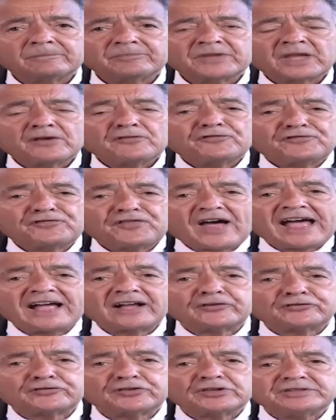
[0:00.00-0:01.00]

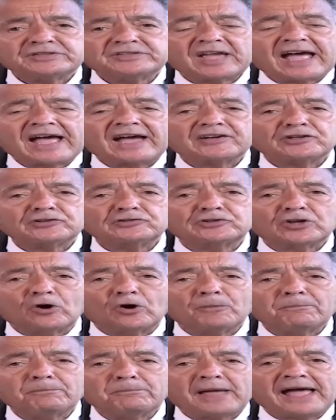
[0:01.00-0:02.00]
Facts and data
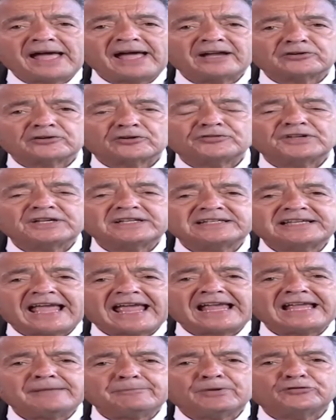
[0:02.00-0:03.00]
don't matter. The
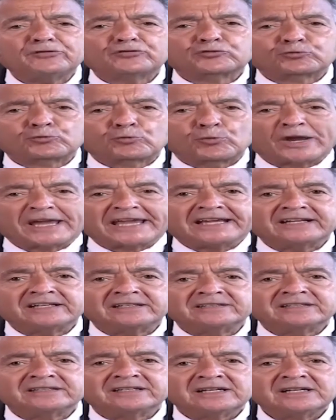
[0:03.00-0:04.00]
game is
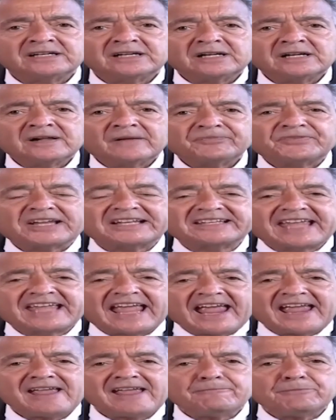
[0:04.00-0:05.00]
rigged. The
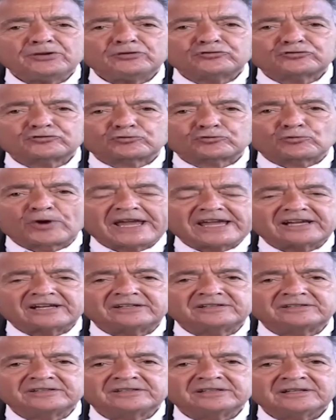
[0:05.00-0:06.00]
game is
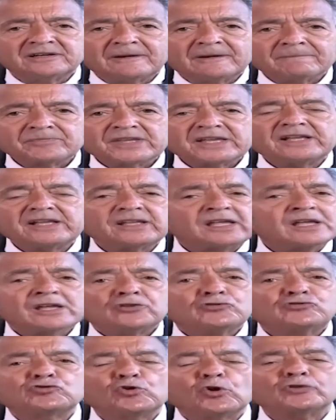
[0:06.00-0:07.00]
rigged.
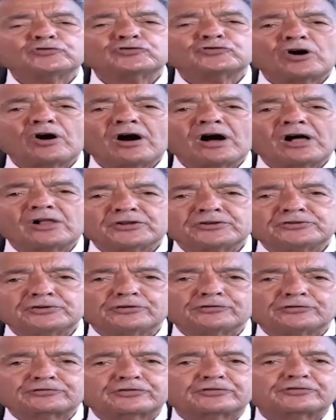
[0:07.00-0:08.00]
George Carlin
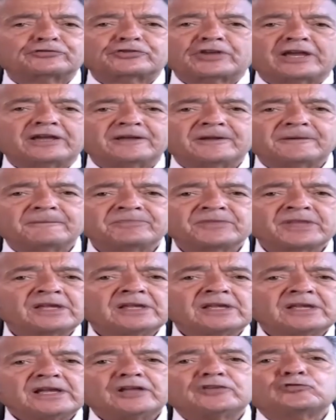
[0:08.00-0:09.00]
used to say it.
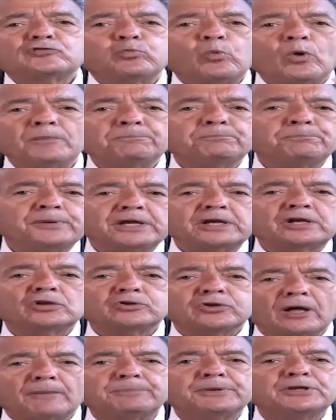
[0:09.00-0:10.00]
It's one big
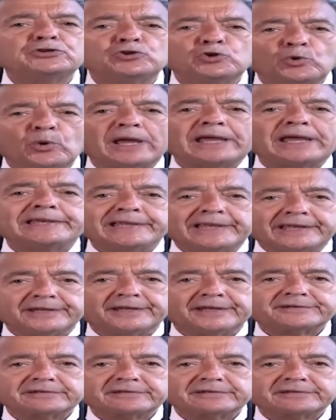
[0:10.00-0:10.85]
club and you ain't in it.